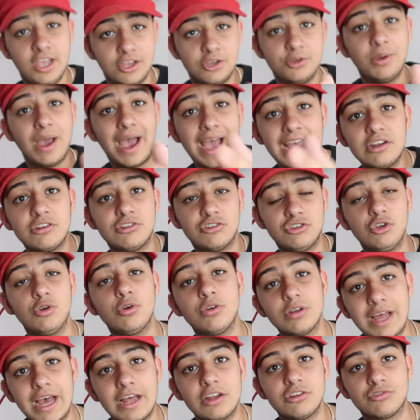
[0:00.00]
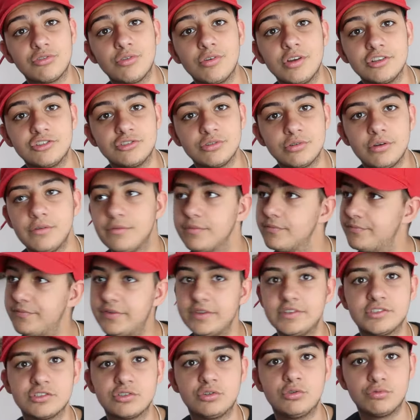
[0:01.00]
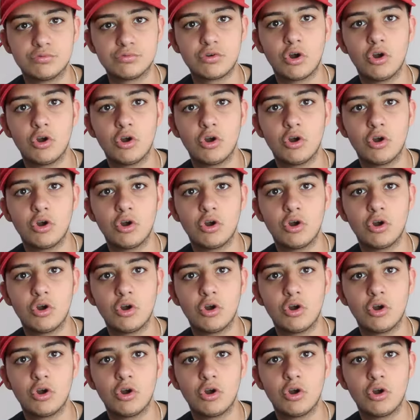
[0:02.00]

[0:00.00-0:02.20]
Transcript: You're an Android, you're a physical